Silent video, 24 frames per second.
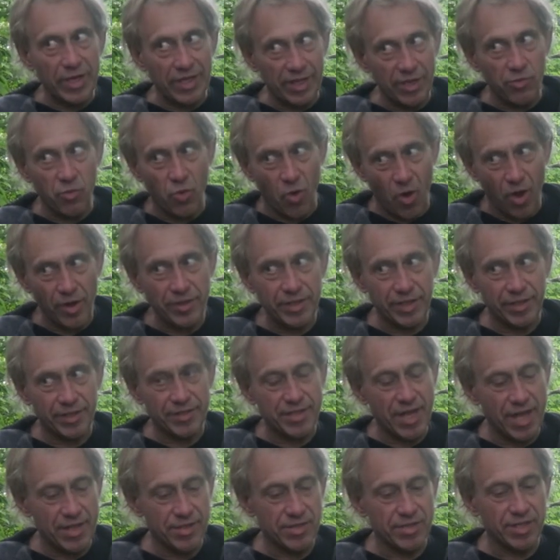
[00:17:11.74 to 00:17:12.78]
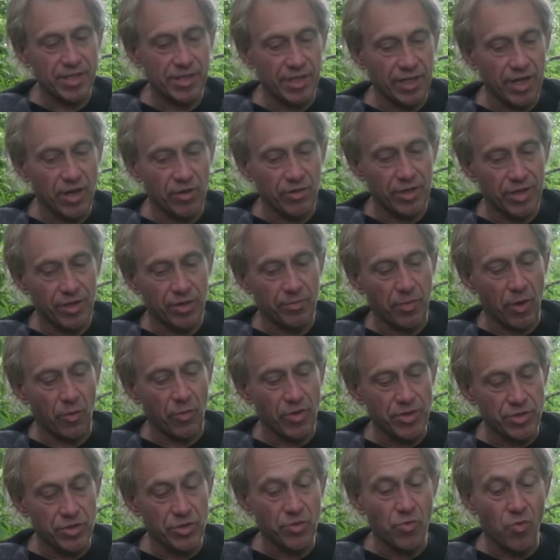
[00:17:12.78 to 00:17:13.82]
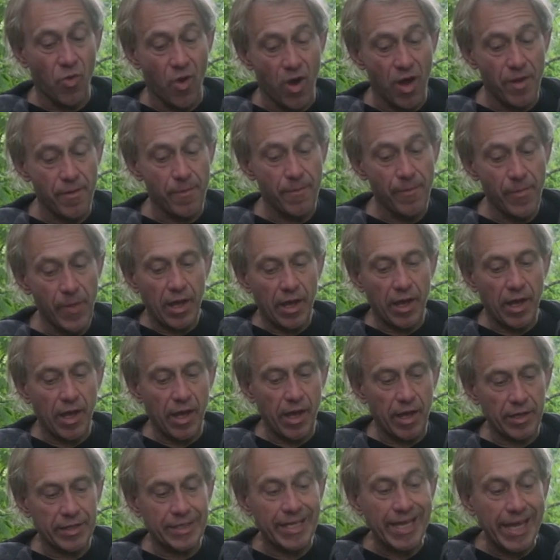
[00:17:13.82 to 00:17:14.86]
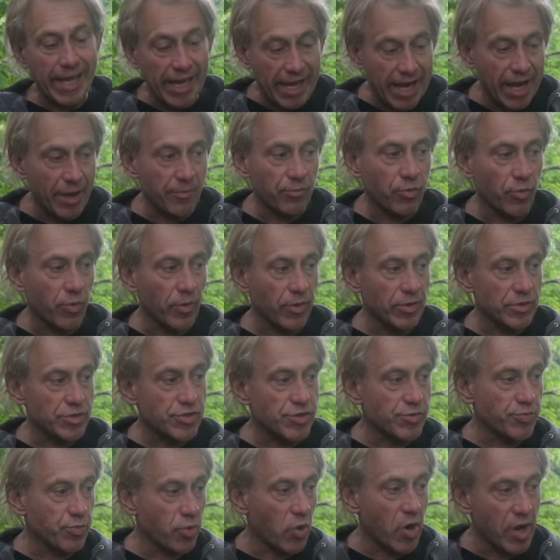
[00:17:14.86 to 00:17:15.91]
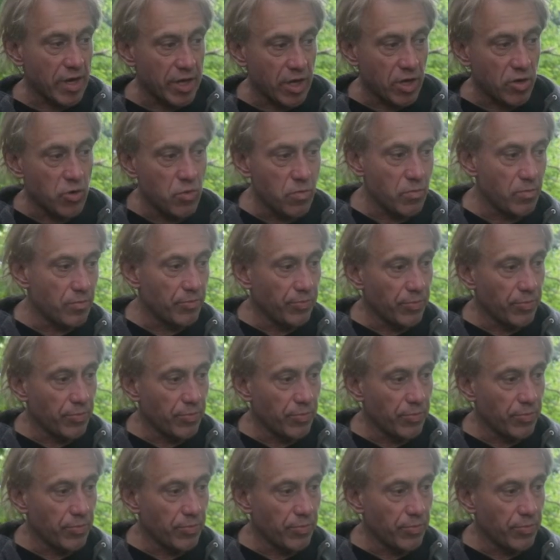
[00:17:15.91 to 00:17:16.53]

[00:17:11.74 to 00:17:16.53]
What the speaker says: really wanting a tent city out here, but we do want a camp where it's spread out.